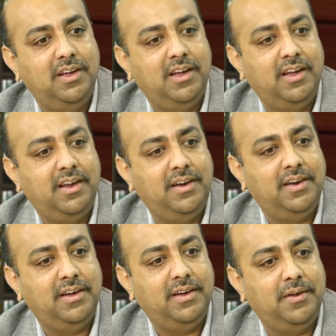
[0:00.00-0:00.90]
and
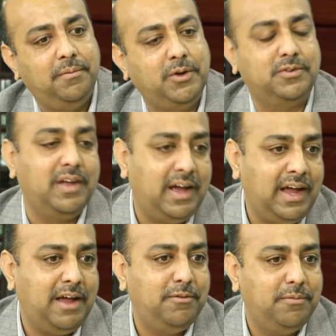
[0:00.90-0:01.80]
uh, because I
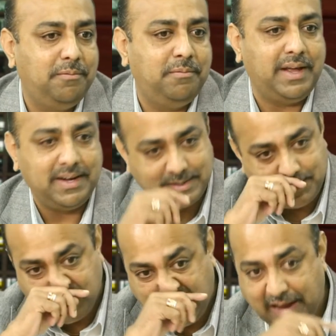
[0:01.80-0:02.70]
have parents,
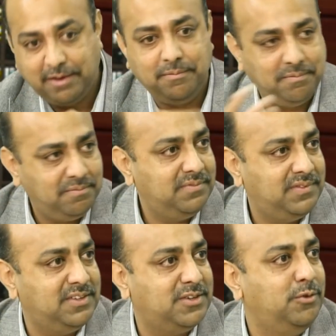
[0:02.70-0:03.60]
I have
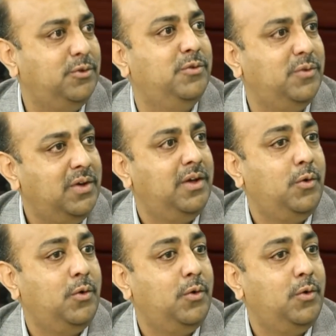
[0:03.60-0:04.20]
sister who Family.